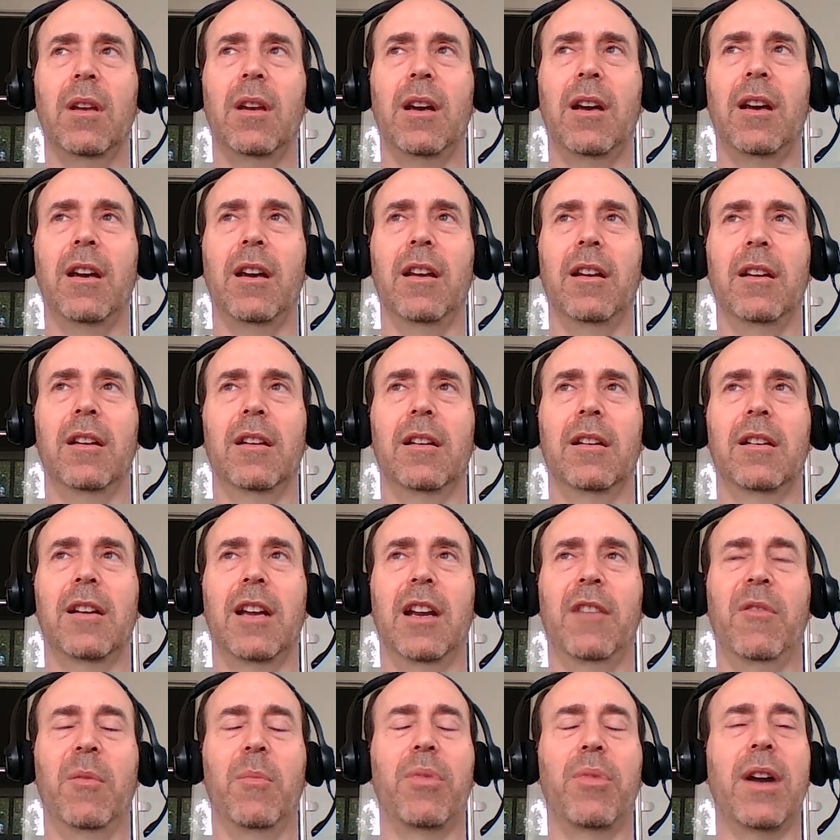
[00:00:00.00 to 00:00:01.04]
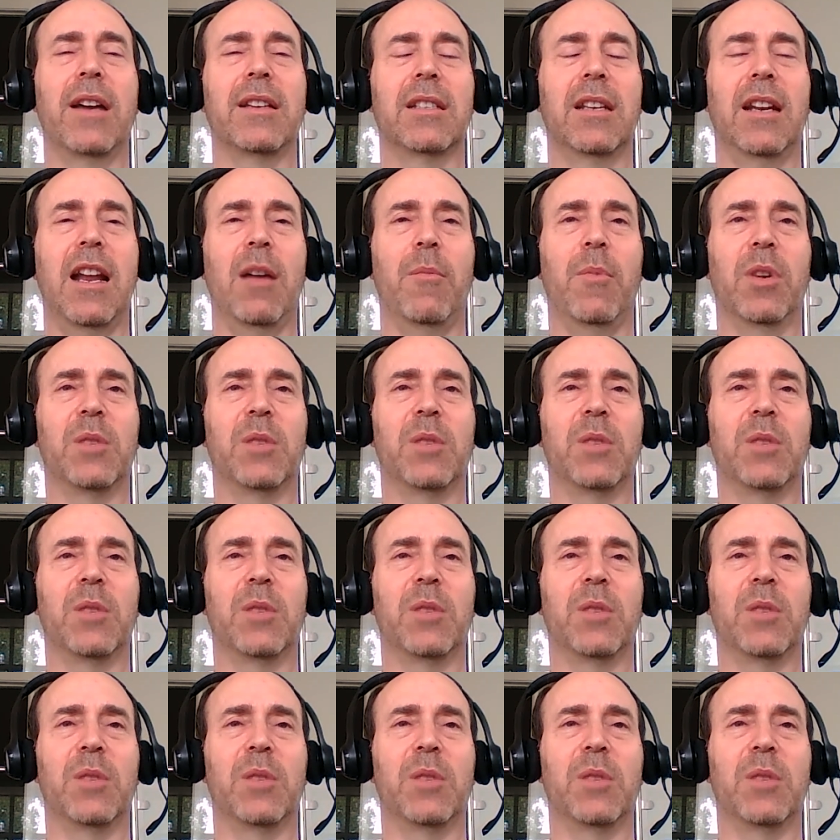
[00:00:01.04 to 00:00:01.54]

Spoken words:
kind of impressed at how